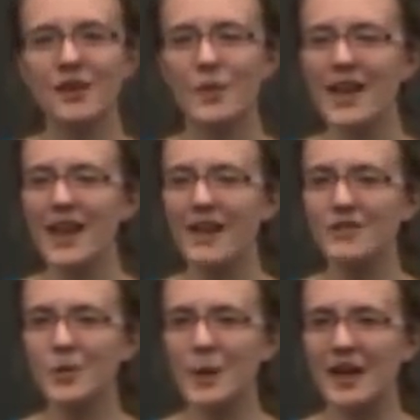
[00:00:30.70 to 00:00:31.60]
Week
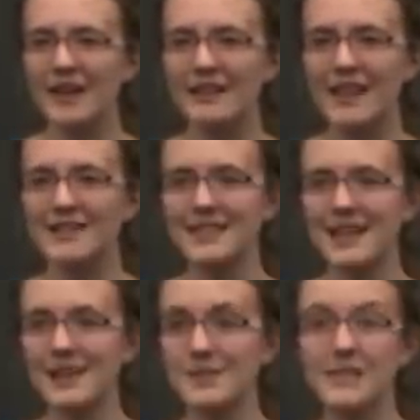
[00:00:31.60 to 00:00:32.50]
after week in that
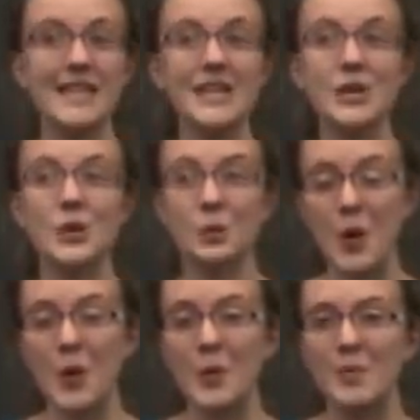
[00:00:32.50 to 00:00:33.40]
same teal
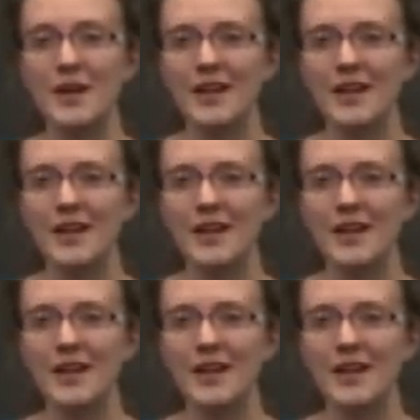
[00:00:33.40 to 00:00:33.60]
robe.